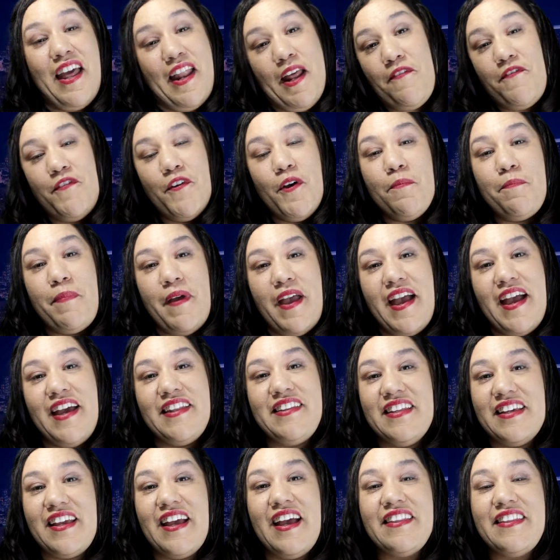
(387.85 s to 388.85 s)
And I feel
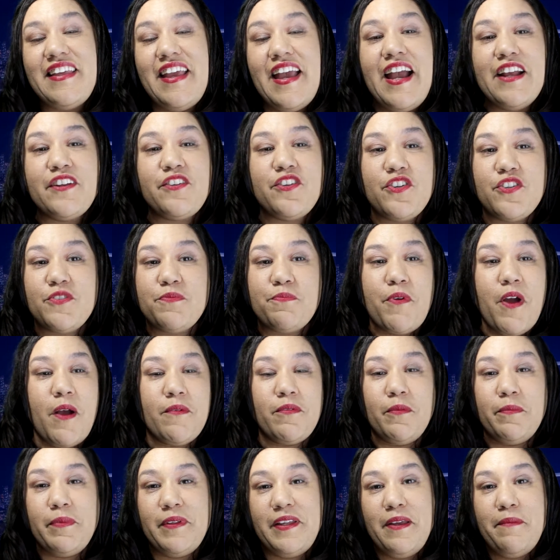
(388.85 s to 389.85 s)
bad. The actor is
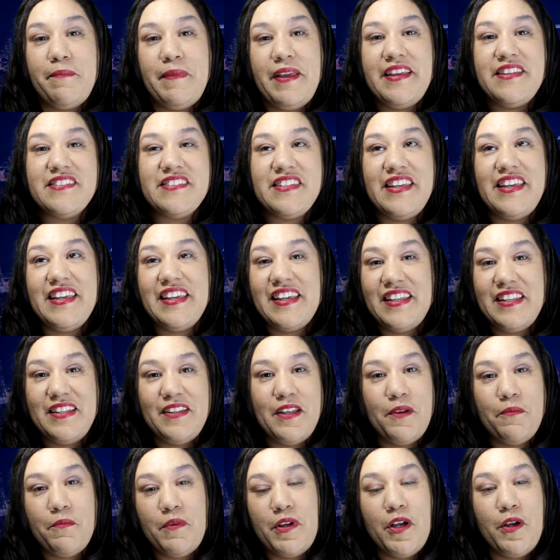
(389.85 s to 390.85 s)
probably amazing,
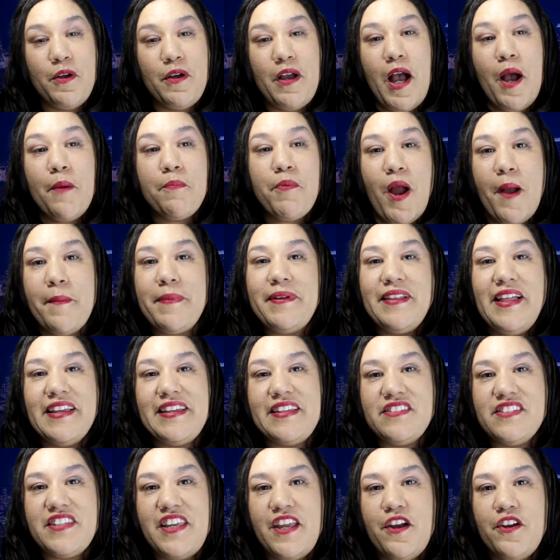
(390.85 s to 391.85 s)
and I'll probably
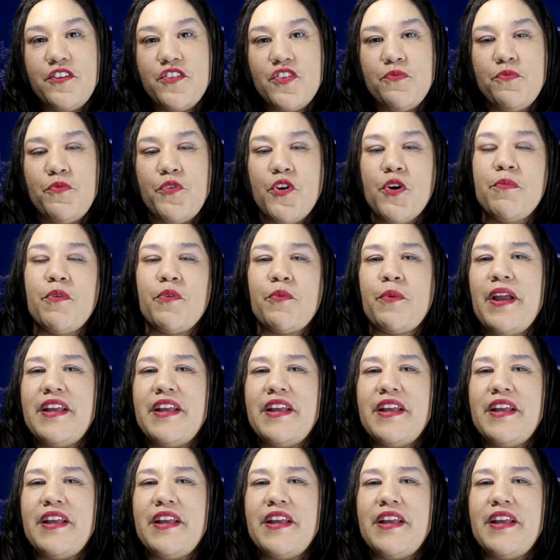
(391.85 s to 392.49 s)
like his character more.